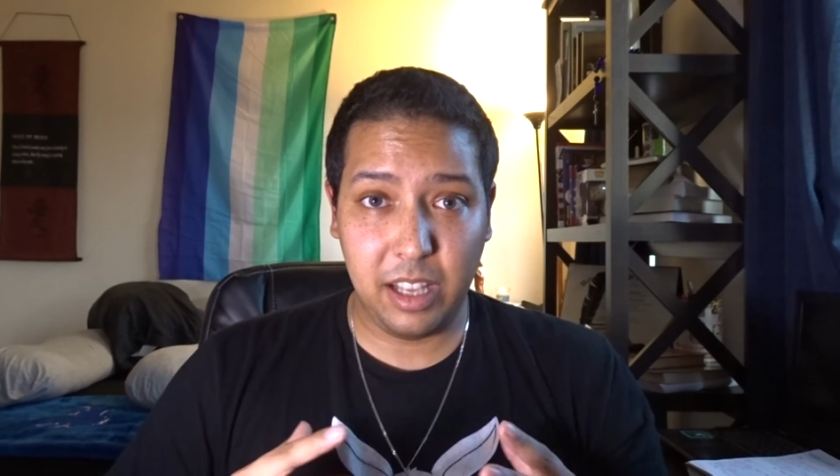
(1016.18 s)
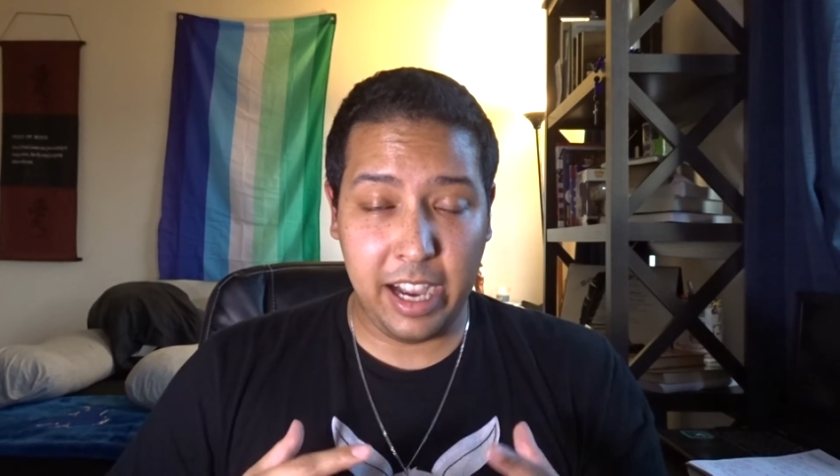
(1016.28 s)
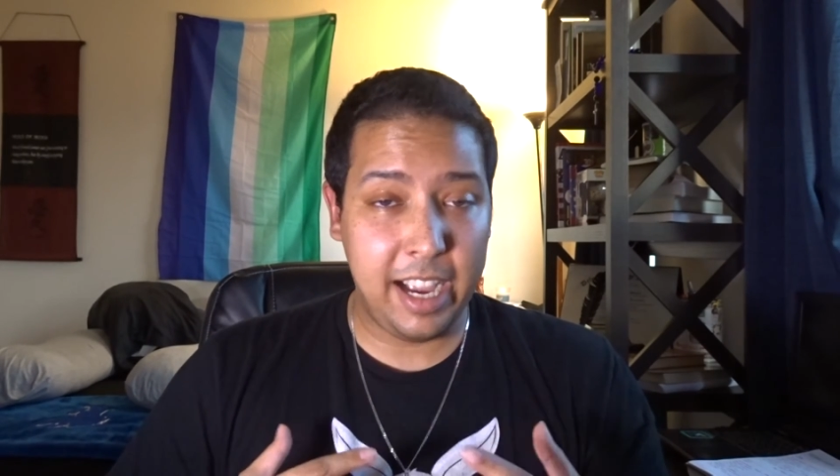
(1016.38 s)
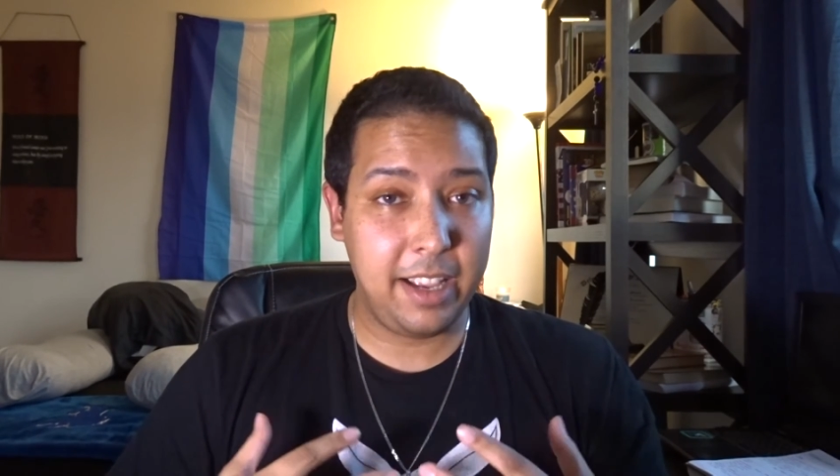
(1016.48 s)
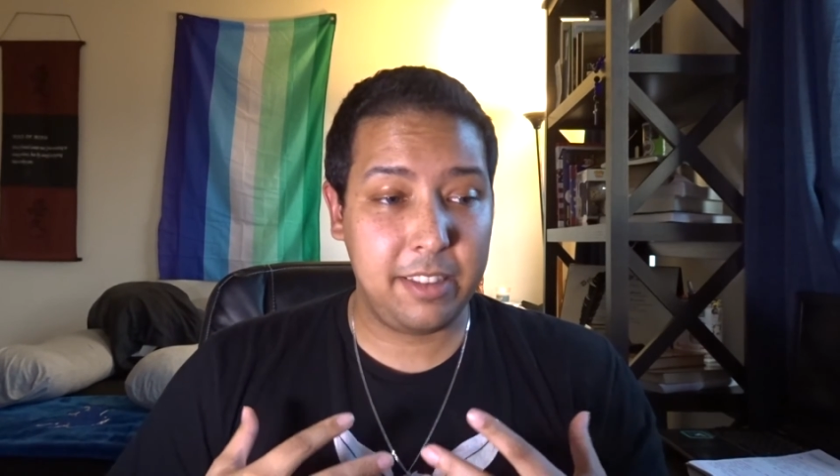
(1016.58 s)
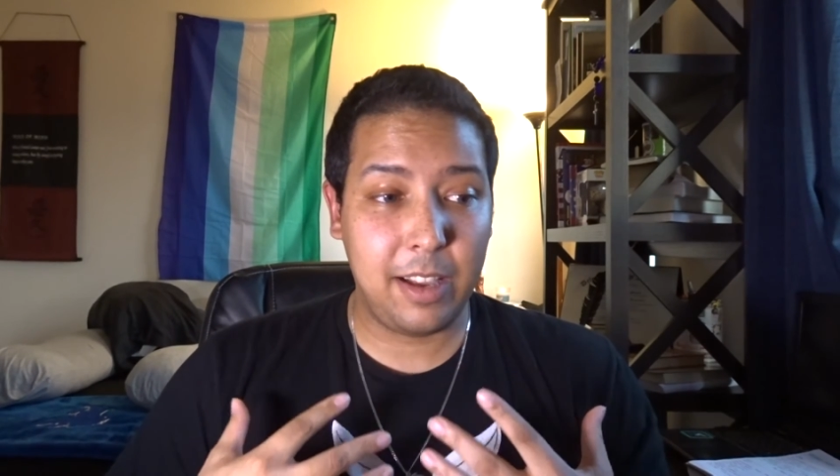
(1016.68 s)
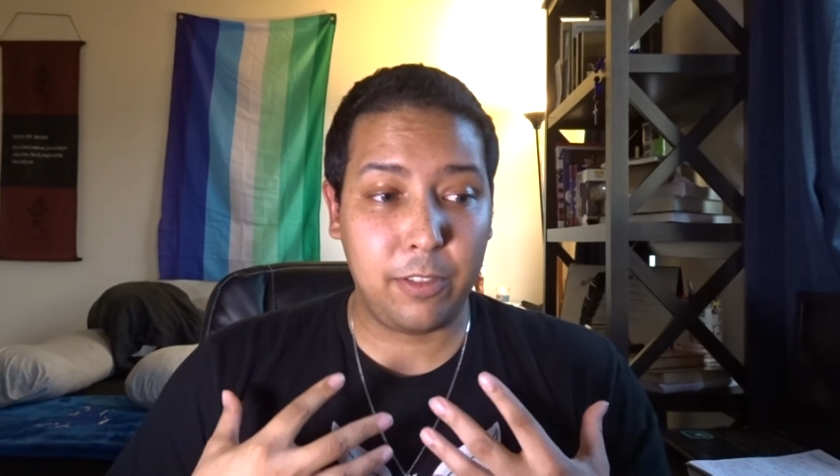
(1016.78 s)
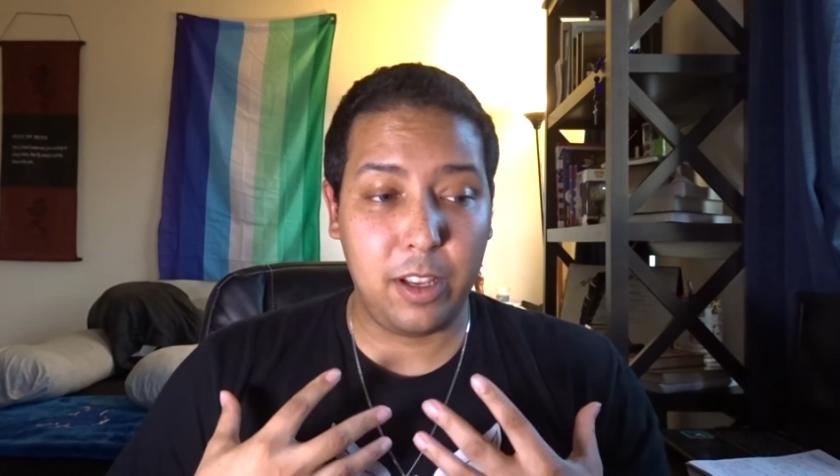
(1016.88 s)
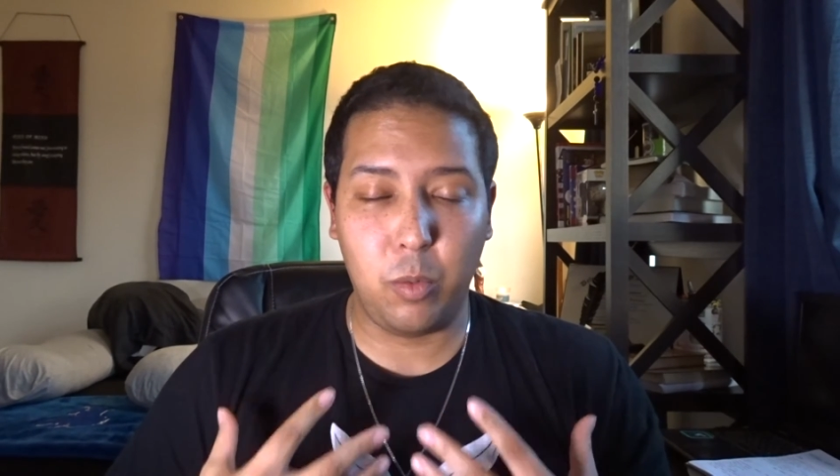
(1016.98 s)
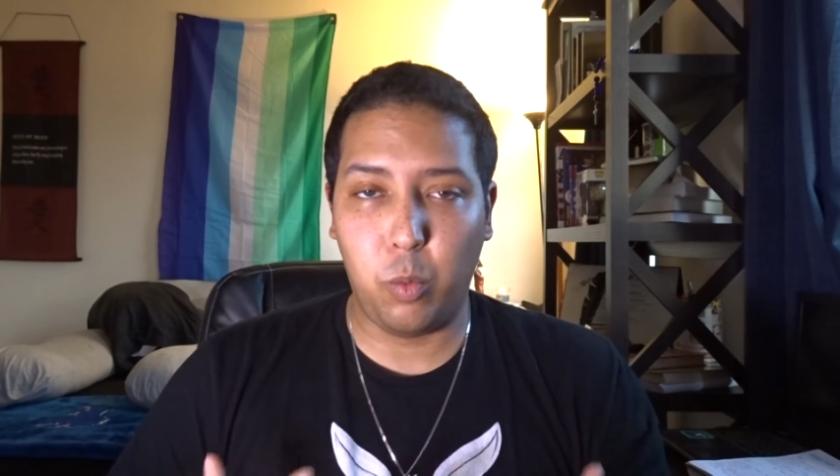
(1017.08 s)
I
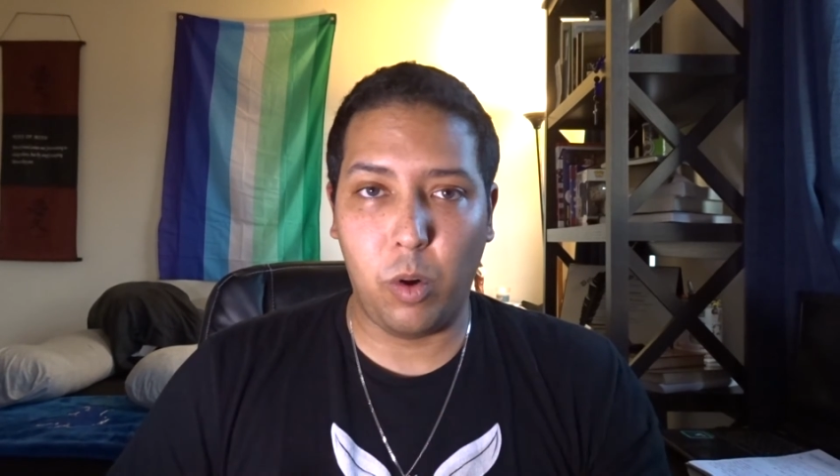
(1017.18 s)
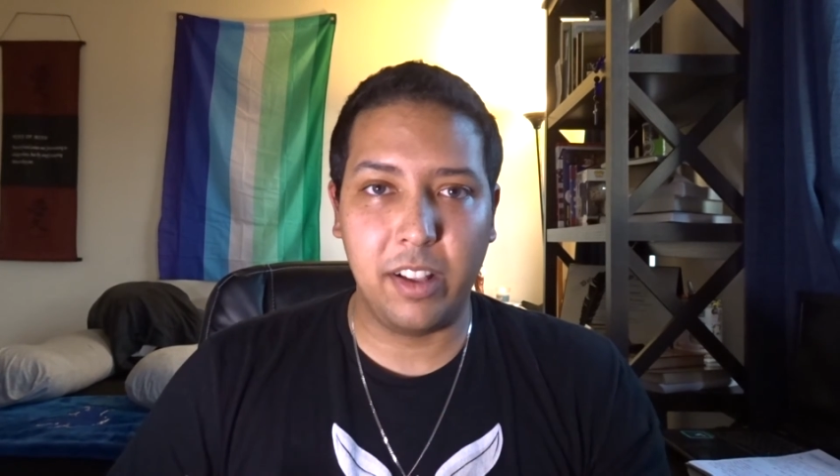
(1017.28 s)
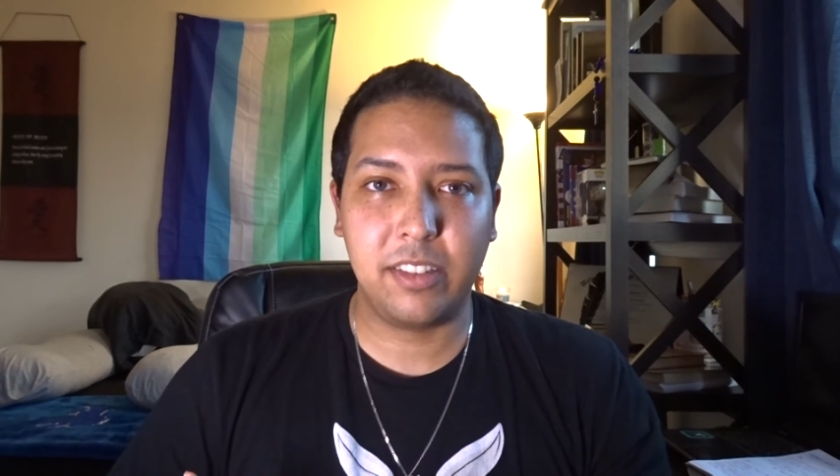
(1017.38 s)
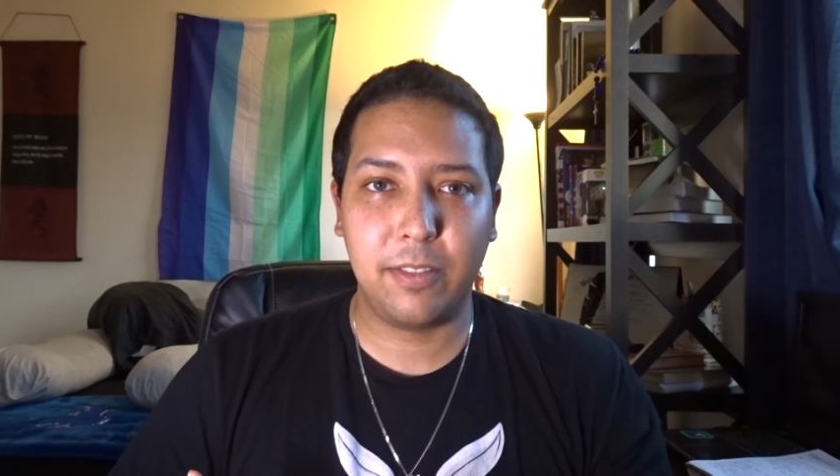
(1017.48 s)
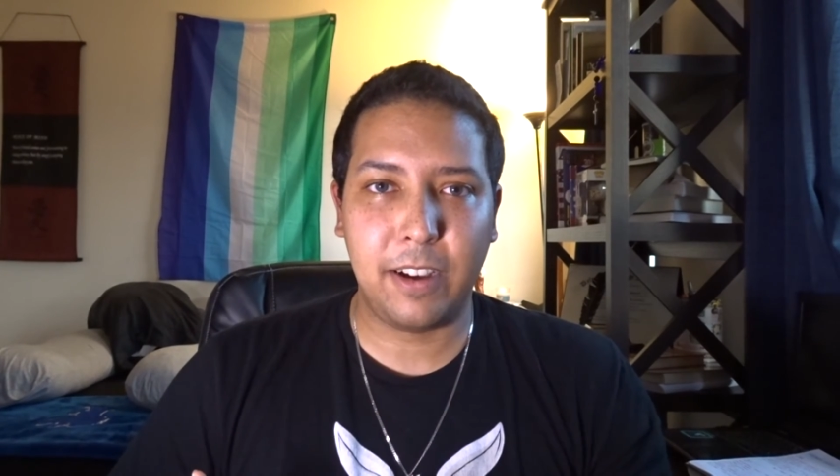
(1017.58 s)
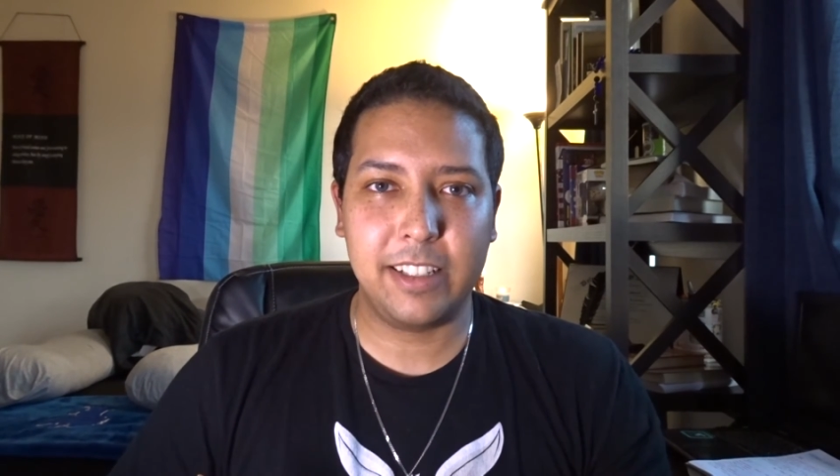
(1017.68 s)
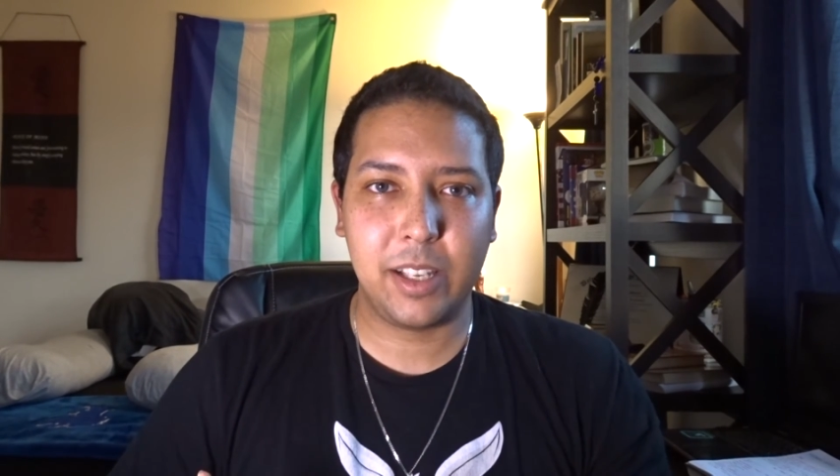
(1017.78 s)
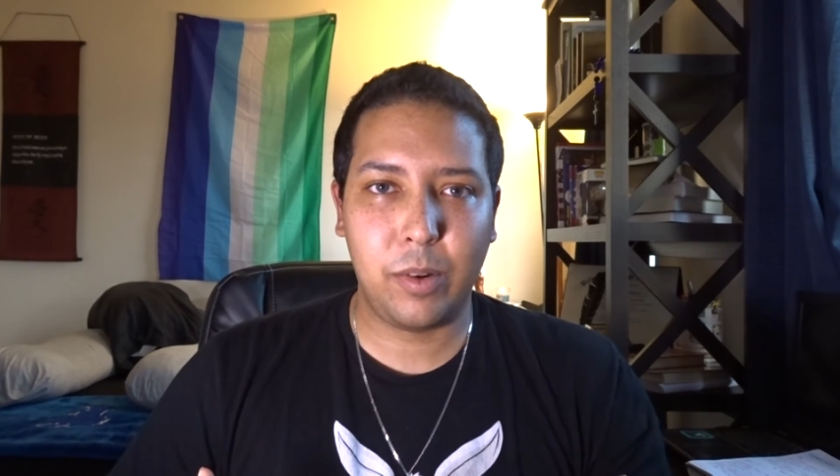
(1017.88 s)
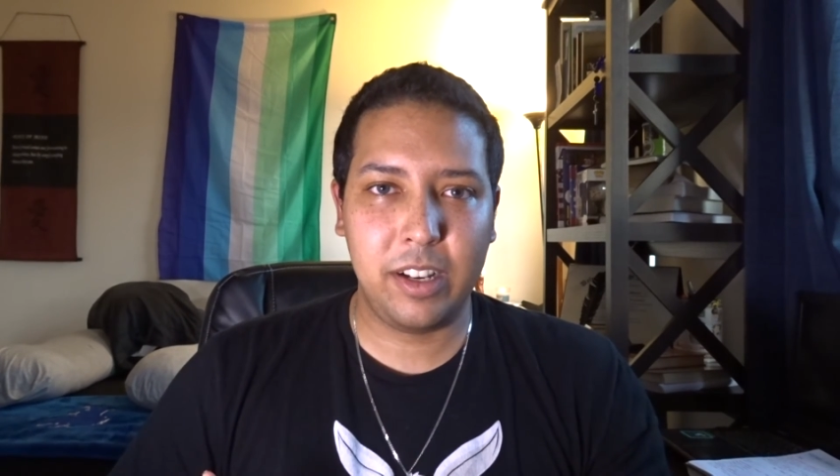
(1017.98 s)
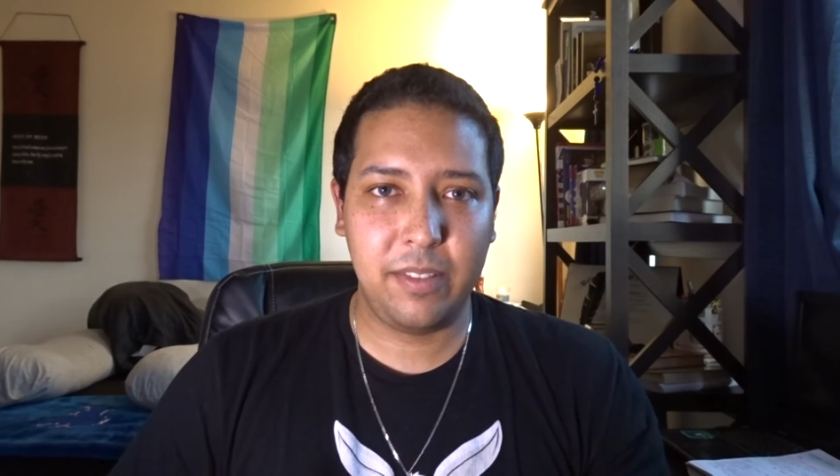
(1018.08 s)
definitely want to find
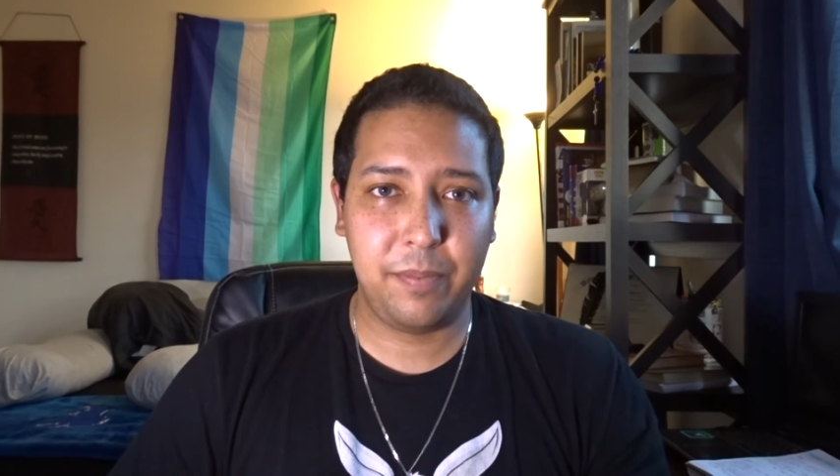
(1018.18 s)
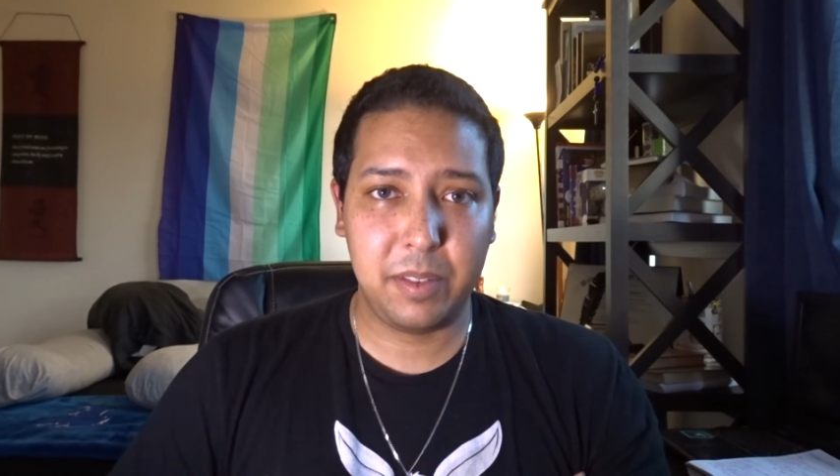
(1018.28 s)
someone,